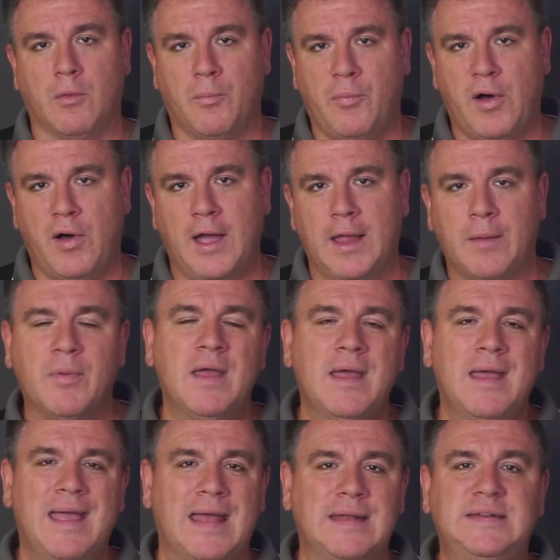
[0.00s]
or pipe,
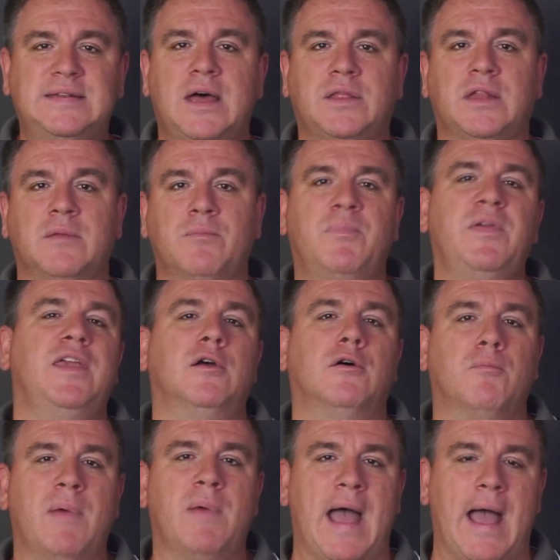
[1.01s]
and doesn't peel
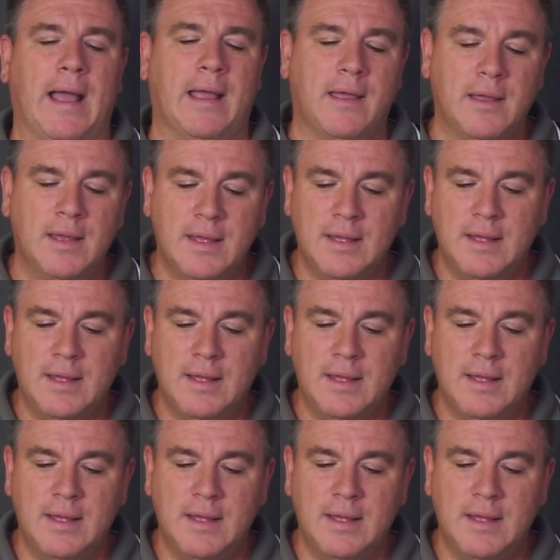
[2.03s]
back.